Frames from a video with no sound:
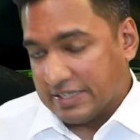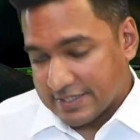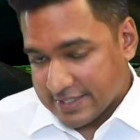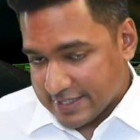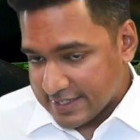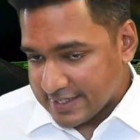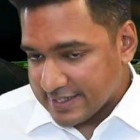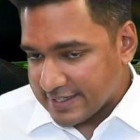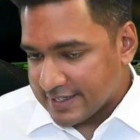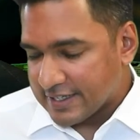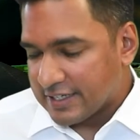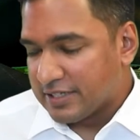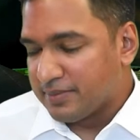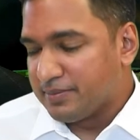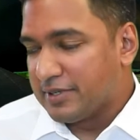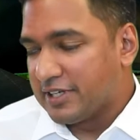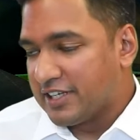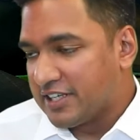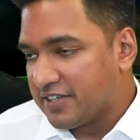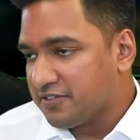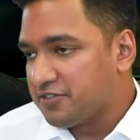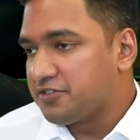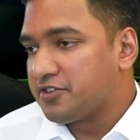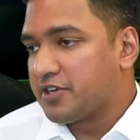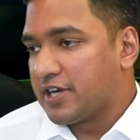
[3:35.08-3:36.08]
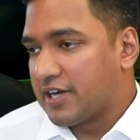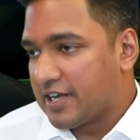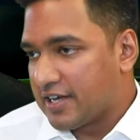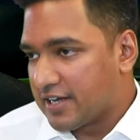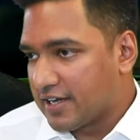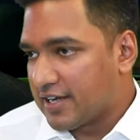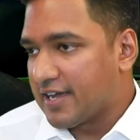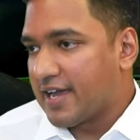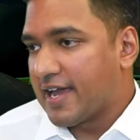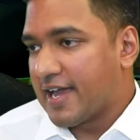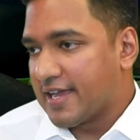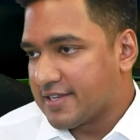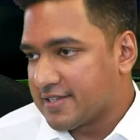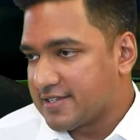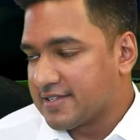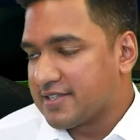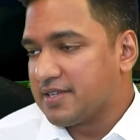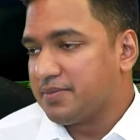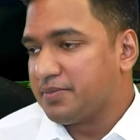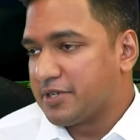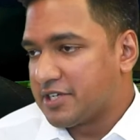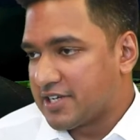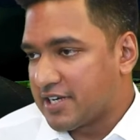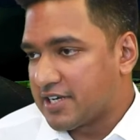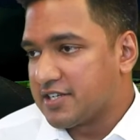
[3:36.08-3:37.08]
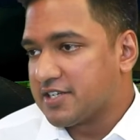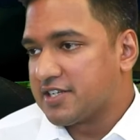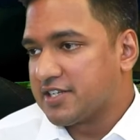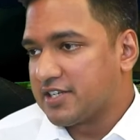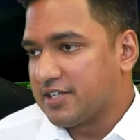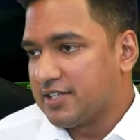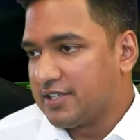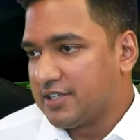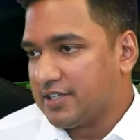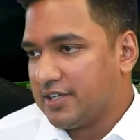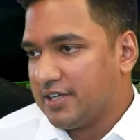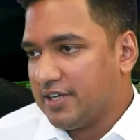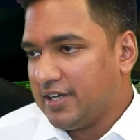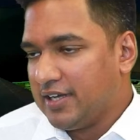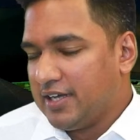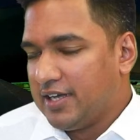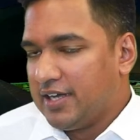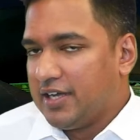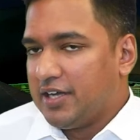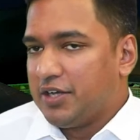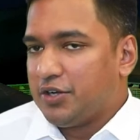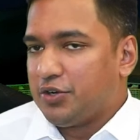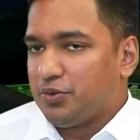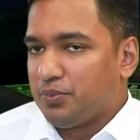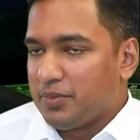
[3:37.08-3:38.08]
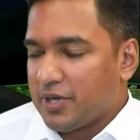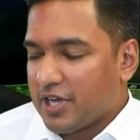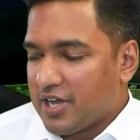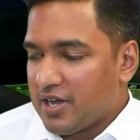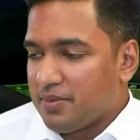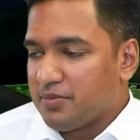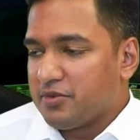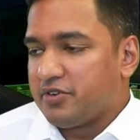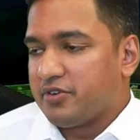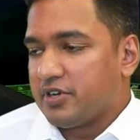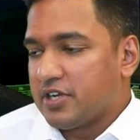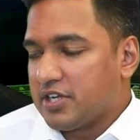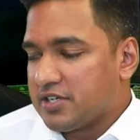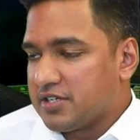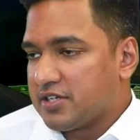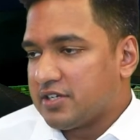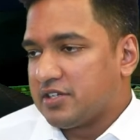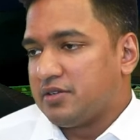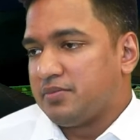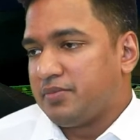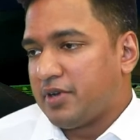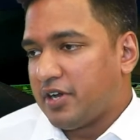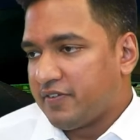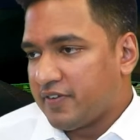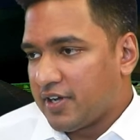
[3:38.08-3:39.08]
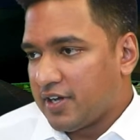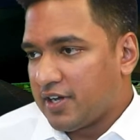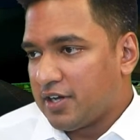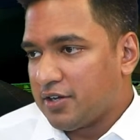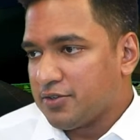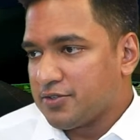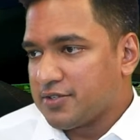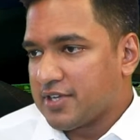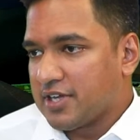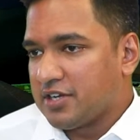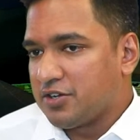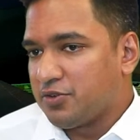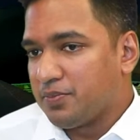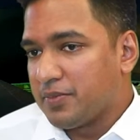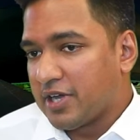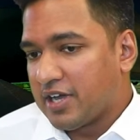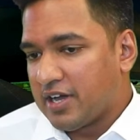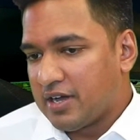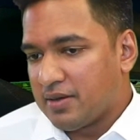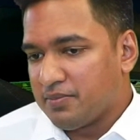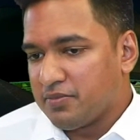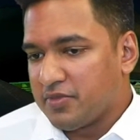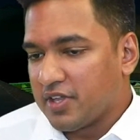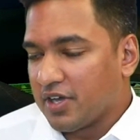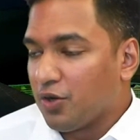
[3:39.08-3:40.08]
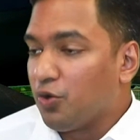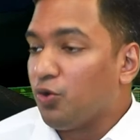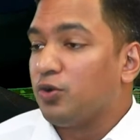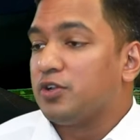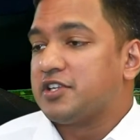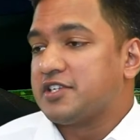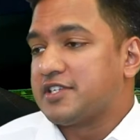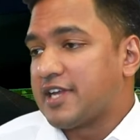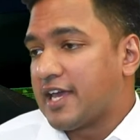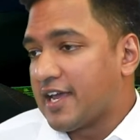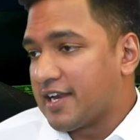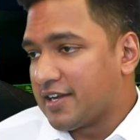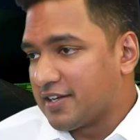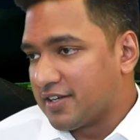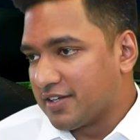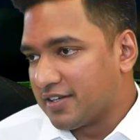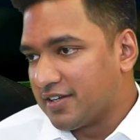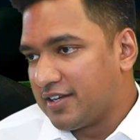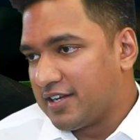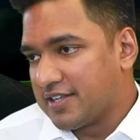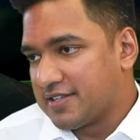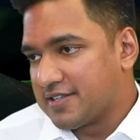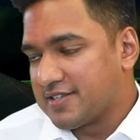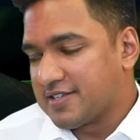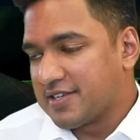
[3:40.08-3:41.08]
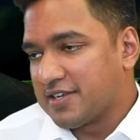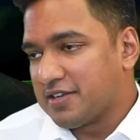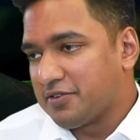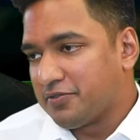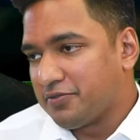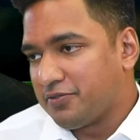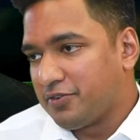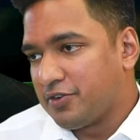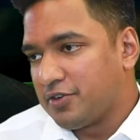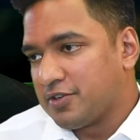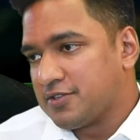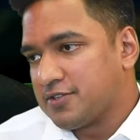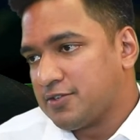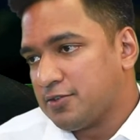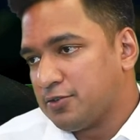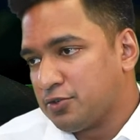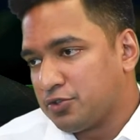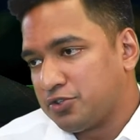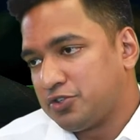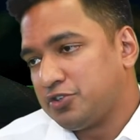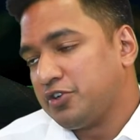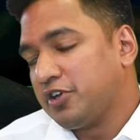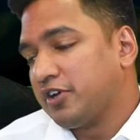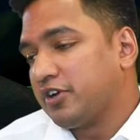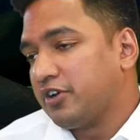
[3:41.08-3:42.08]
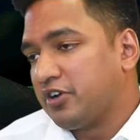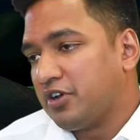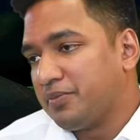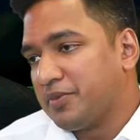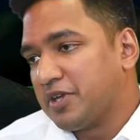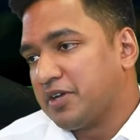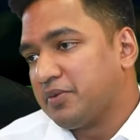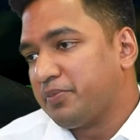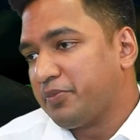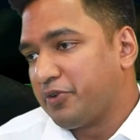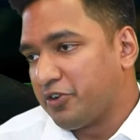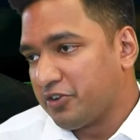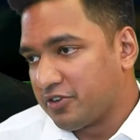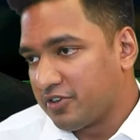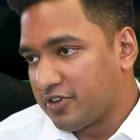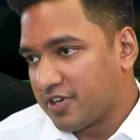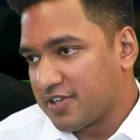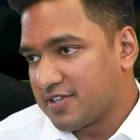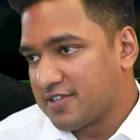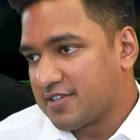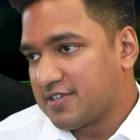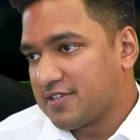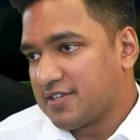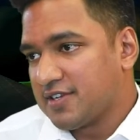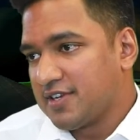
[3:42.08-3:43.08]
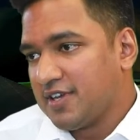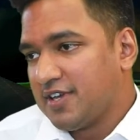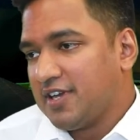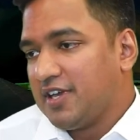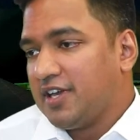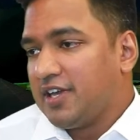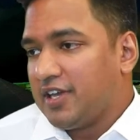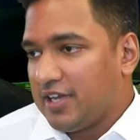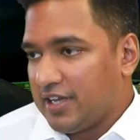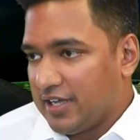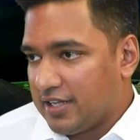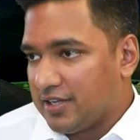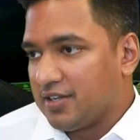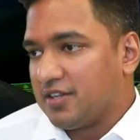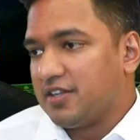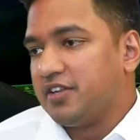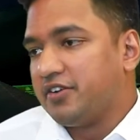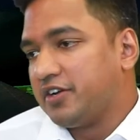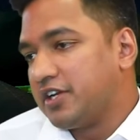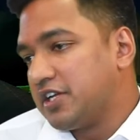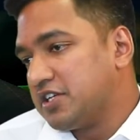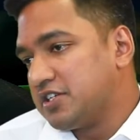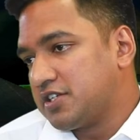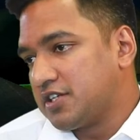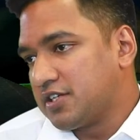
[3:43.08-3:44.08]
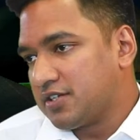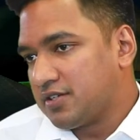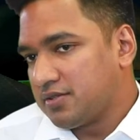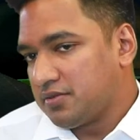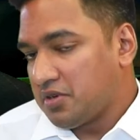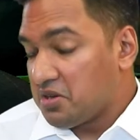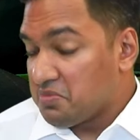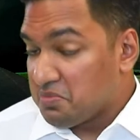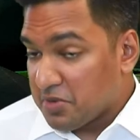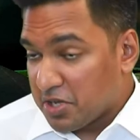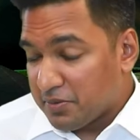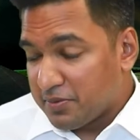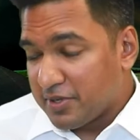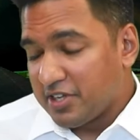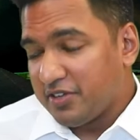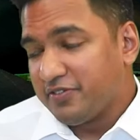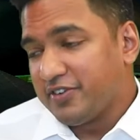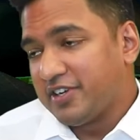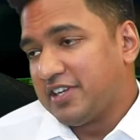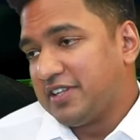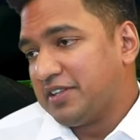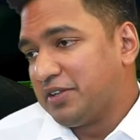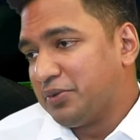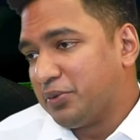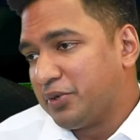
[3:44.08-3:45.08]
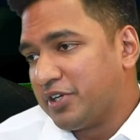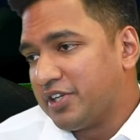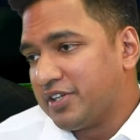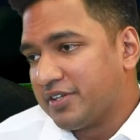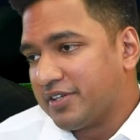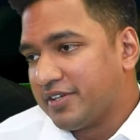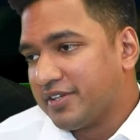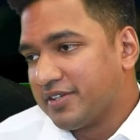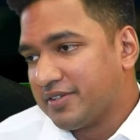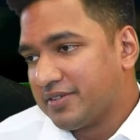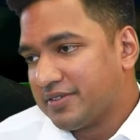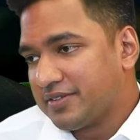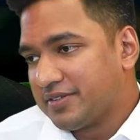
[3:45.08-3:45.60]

I sincerely believe Sri Lanka has the potential to become a regional powerhouse and to become the gold standard, let's say, for socio-economic progress in the region and maybe even in the world.